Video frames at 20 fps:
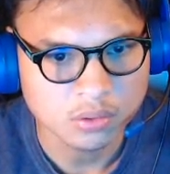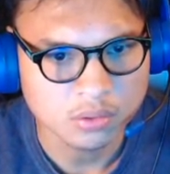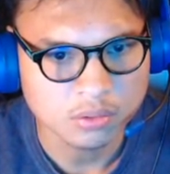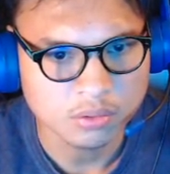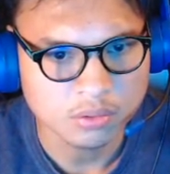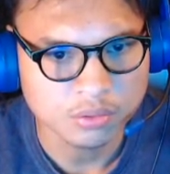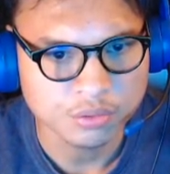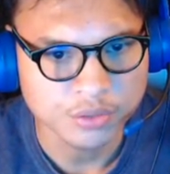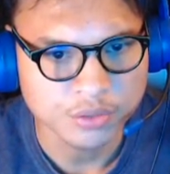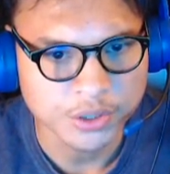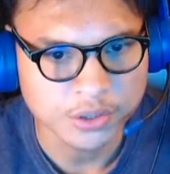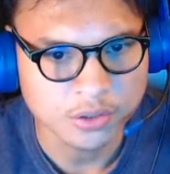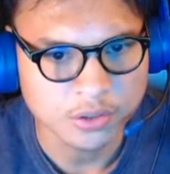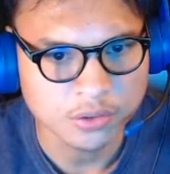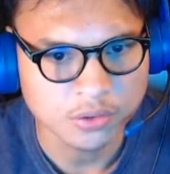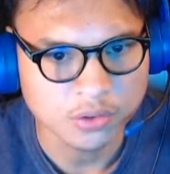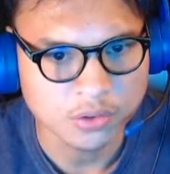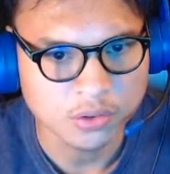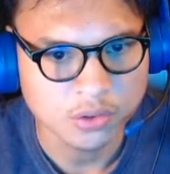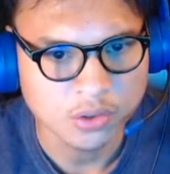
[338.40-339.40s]
Failed
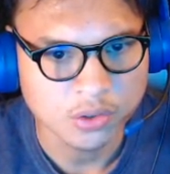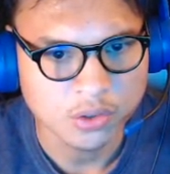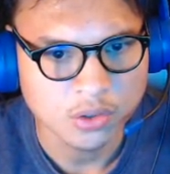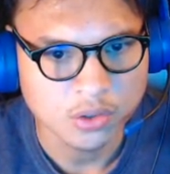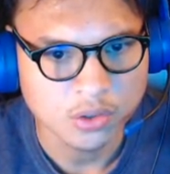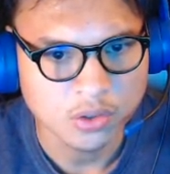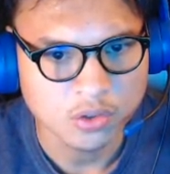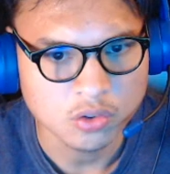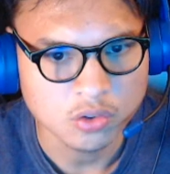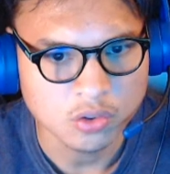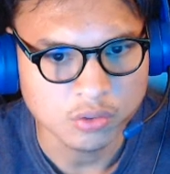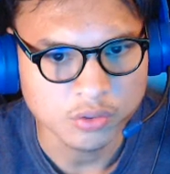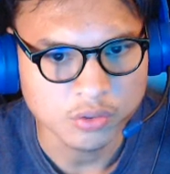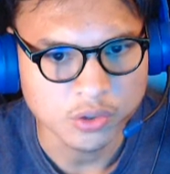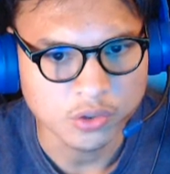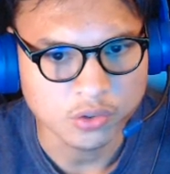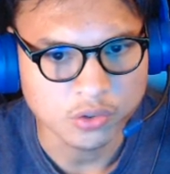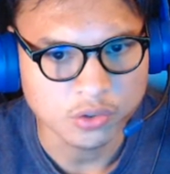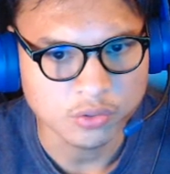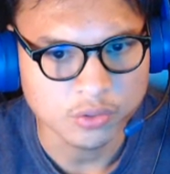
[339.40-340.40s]
solving
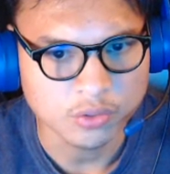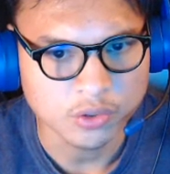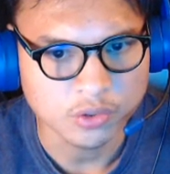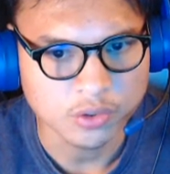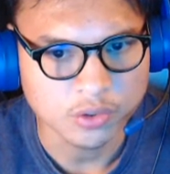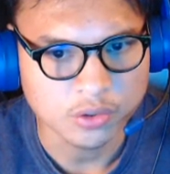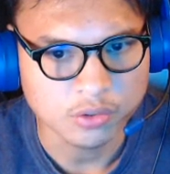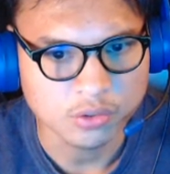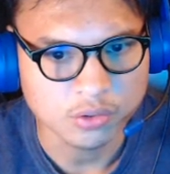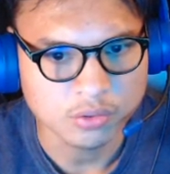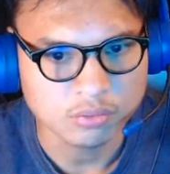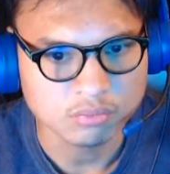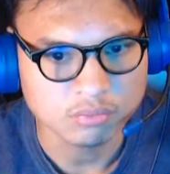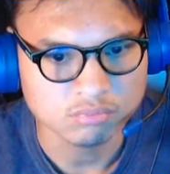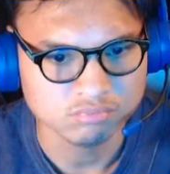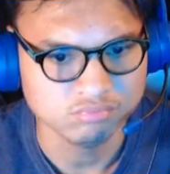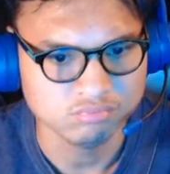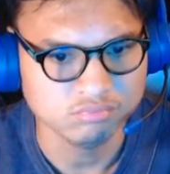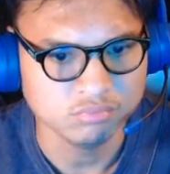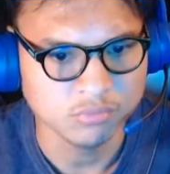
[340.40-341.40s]
the server
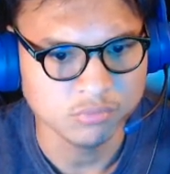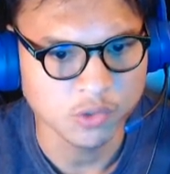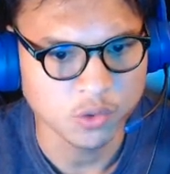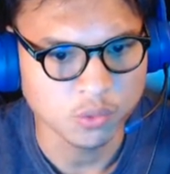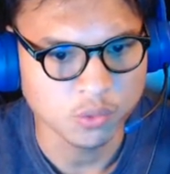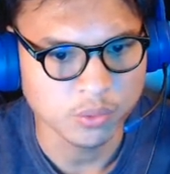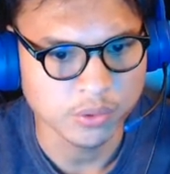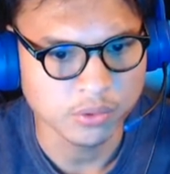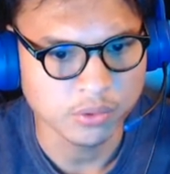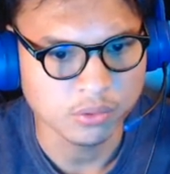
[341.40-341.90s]
challenge. That's weird.